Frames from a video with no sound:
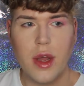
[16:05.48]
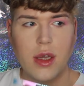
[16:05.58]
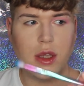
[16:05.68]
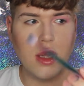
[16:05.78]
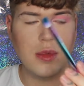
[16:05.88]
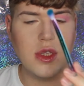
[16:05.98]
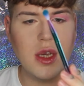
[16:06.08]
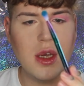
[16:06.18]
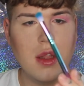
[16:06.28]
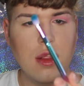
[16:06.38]
next I'm
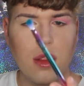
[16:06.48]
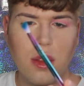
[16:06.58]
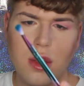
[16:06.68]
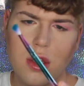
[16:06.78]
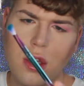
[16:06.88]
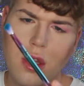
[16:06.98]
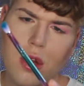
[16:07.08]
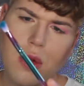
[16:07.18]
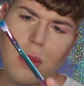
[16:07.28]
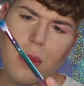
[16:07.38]
taking the
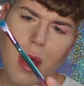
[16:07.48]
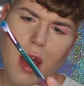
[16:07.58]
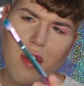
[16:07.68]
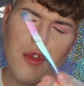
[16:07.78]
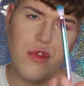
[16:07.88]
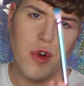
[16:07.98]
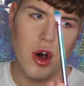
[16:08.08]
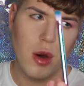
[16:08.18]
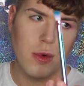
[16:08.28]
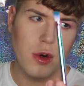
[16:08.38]
number
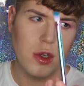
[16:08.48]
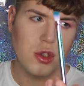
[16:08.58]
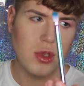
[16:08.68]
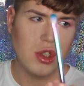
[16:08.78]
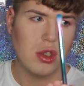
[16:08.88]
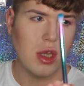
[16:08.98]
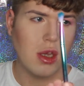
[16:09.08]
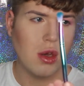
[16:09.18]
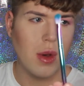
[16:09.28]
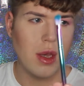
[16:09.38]
4 brush, which is
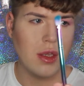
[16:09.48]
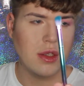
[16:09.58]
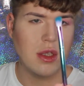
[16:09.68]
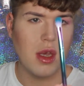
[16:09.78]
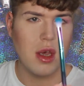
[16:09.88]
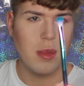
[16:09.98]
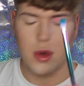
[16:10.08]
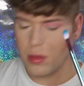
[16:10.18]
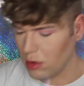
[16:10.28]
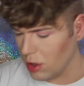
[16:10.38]
like quite a
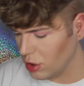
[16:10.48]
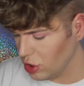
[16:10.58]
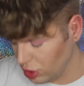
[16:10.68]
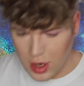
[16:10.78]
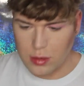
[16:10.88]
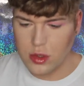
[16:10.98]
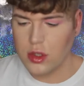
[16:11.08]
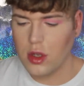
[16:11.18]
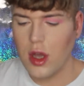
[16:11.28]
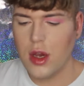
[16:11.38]
tapered brush, and I'm
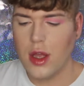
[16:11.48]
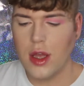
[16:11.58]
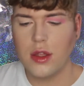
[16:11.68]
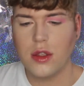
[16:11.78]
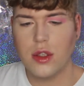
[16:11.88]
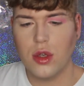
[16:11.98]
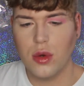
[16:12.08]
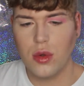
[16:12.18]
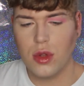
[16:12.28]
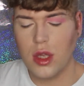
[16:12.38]
just going
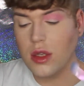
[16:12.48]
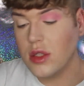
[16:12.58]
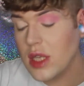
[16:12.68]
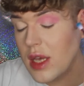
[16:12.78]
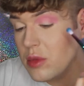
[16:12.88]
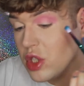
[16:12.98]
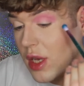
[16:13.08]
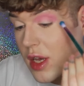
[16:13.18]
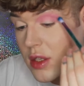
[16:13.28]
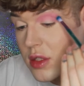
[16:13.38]
into the same
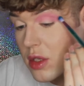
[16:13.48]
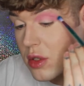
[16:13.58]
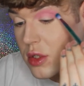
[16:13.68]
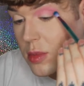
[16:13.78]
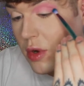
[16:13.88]
shades and just